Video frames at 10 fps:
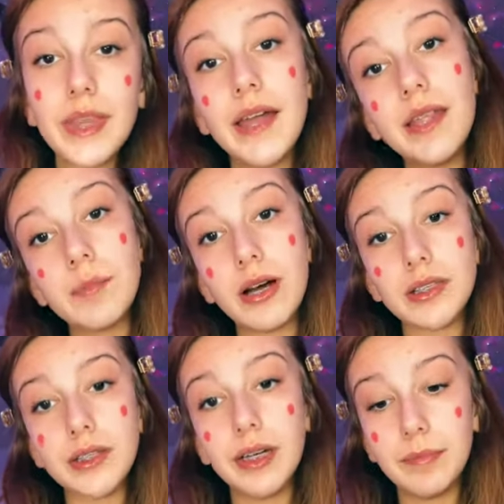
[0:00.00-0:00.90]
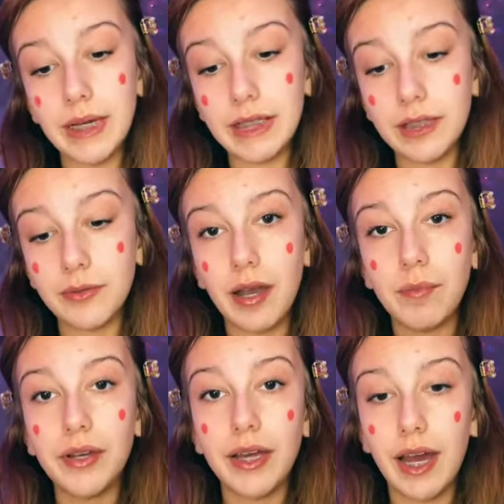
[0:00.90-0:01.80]
And then I'm also going to mix the Rare
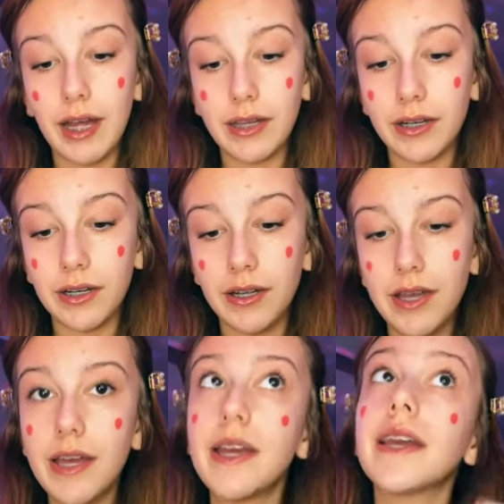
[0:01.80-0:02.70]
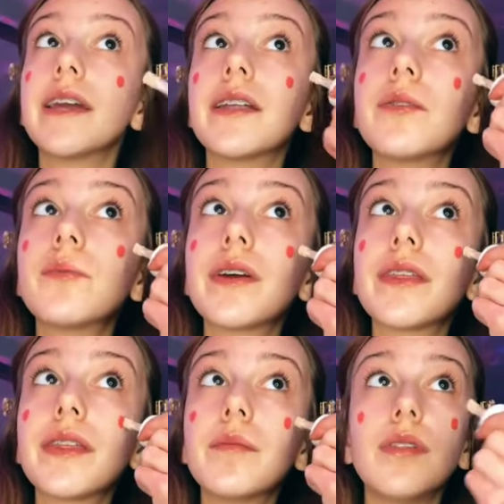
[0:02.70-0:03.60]
Beauty highlighter in with
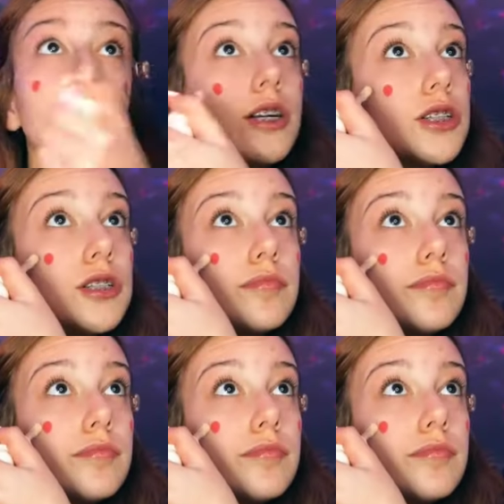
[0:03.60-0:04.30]
the blush.